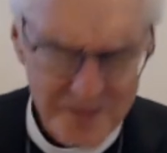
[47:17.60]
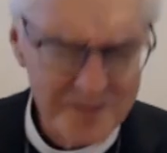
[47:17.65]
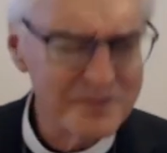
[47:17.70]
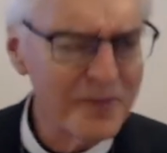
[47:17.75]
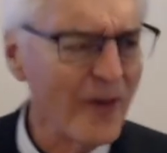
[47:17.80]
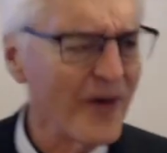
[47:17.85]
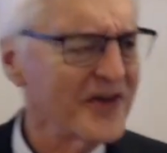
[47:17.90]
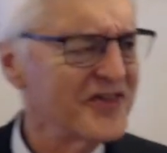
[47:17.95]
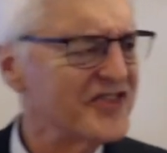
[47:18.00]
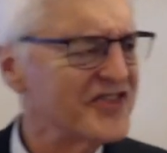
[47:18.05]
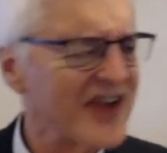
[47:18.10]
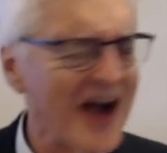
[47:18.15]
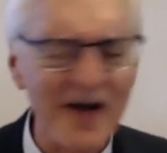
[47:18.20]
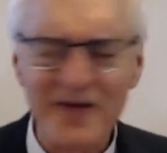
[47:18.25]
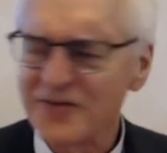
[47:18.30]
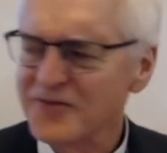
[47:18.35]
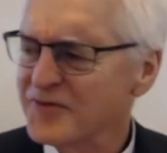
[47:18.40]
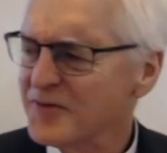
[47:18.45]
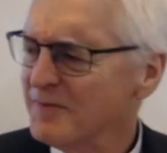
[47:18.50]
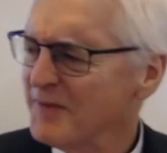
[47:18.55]
boy,
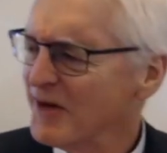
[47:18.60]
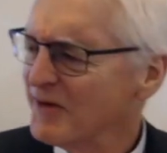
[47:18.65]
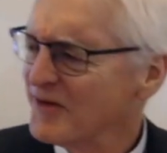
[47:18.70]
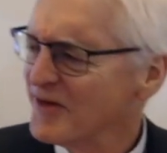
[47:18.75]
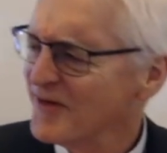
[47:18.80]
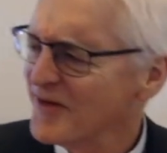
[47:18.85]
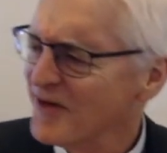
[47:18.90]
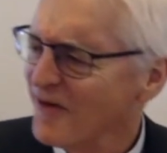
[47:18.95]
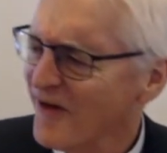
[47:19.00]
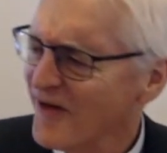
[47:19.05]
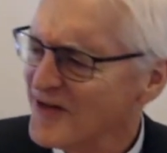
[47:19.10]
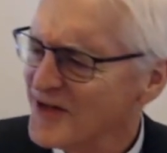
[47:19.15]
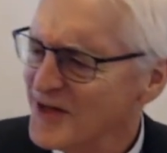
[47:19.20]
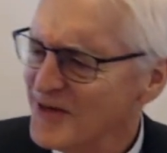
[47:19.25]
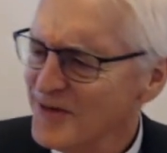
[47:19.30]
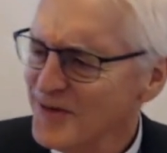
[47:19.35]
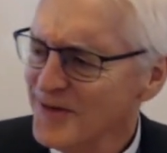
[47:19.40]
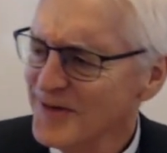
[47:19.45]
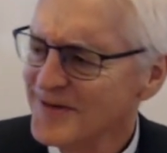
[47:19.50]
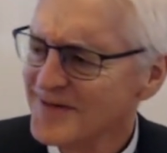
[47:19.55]
sound familiar at all to
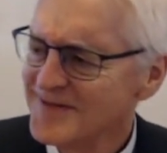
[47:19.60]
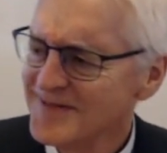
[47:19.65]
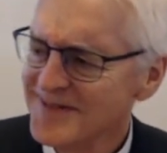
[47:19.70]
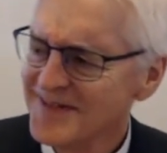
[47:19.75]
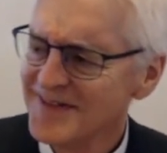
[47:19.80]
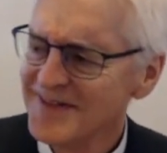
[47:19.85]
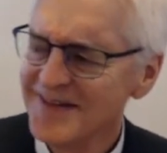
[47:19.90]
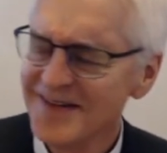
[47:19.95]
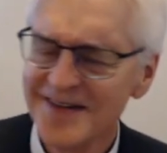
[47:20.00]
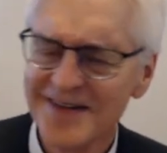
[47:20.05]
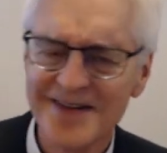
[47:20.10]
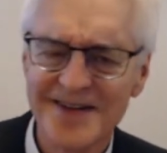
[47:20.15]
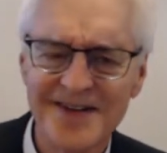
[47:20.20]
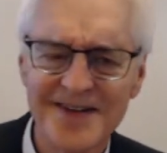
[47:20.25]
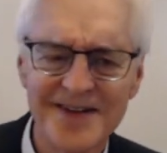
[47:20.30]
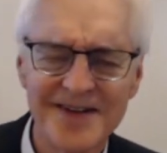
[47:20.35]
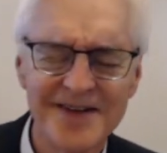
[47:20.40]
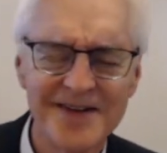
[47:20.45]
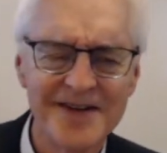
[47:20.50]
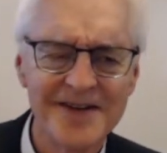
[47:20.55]
you?
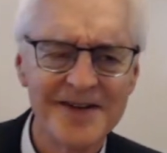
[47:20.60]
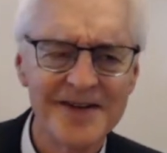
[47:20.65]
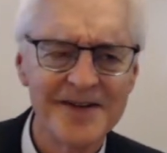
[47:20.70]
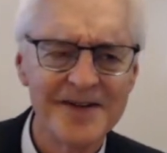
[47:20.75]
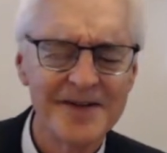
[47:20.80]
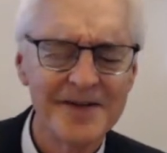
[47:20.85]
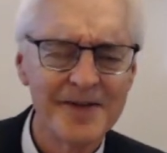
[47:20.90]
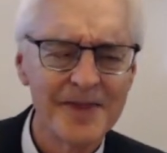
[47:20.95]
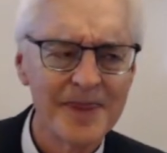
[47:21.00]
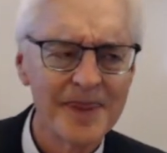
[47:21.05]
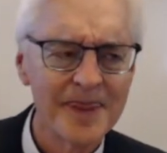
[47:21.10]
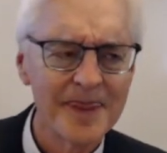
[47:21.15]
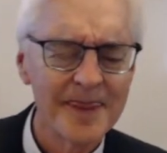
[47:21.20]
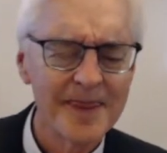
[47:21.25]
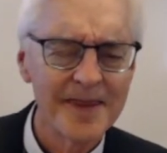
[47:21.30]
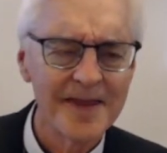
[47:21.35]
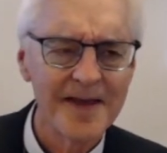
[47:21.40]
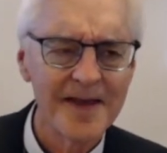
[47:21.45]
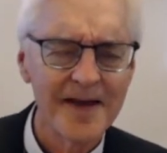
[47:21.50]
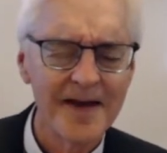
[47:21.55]

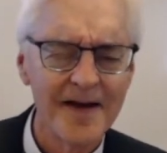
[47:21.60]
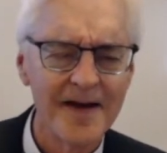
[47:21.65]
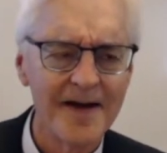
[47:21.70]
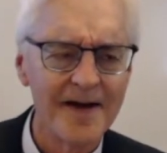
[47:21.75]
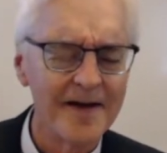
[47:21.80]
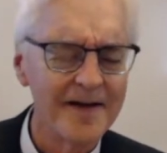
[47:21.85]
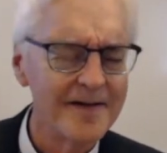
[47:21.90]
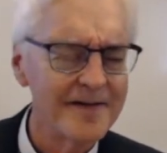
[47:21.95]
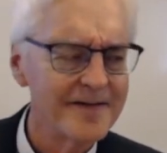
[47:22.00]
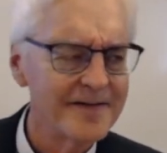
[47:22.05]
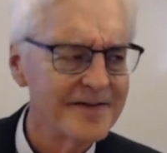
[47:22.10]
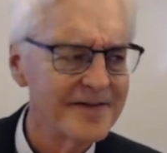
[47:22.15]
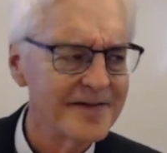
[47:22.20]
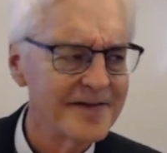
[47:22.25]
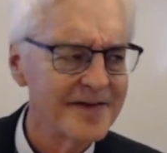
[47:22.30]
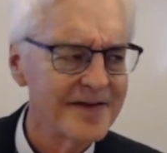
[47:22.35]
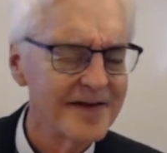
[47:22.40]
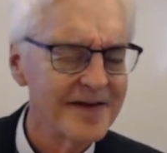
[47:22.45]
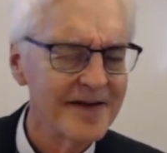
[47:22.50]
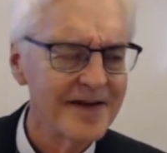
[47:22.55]
Yeah.
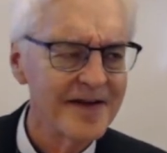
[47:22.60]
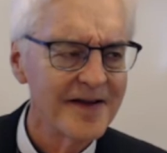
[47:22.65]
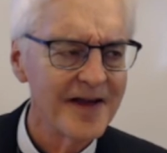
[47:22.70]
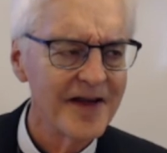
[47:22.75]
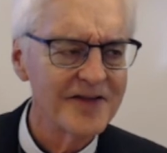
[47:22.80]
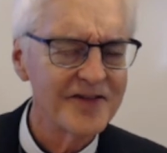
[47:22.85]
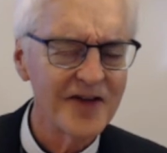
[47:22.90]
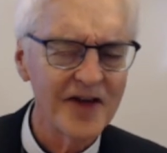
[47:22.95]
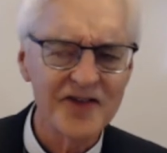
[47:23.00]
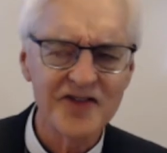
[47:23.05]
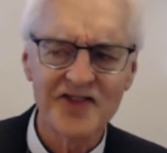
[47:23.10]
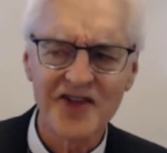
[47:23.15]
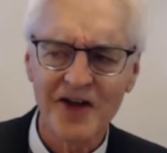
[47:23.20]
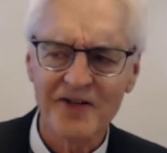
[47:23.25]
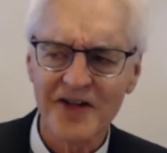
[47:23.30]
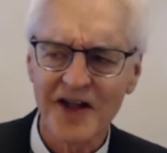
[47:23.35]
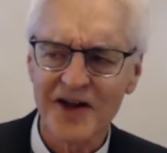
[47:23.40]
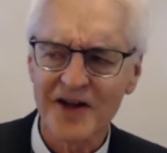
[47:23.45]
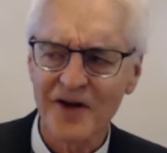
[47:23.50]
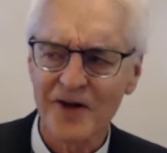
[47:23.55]
It does
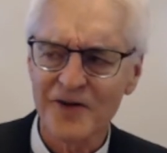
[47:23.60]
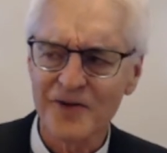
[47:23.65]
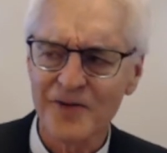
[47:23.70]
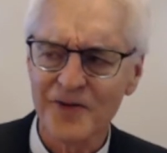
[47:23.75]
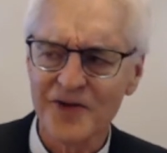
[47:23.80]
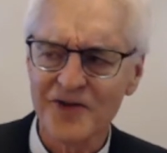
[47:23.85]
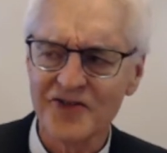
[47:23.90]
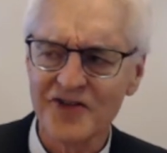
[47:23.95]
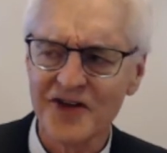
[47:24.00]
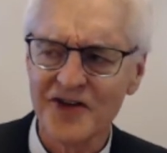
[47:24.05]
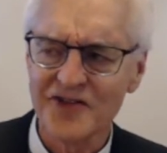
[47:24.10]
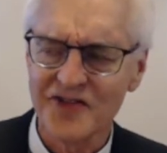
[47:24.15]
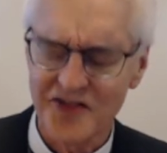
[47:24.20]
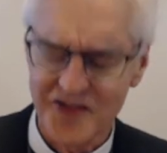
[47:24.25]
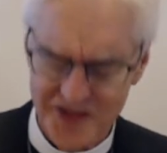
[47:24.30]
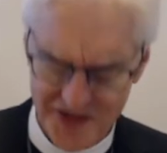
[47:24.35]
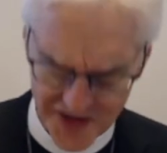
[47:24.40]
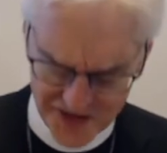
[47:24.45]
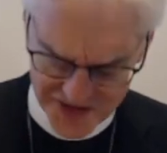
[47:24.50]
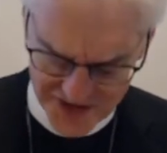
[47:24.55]
sound like our Lord
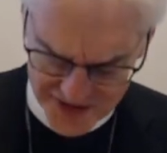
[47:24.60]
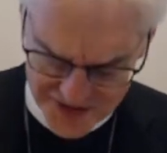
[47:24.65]
Jesus, doesn't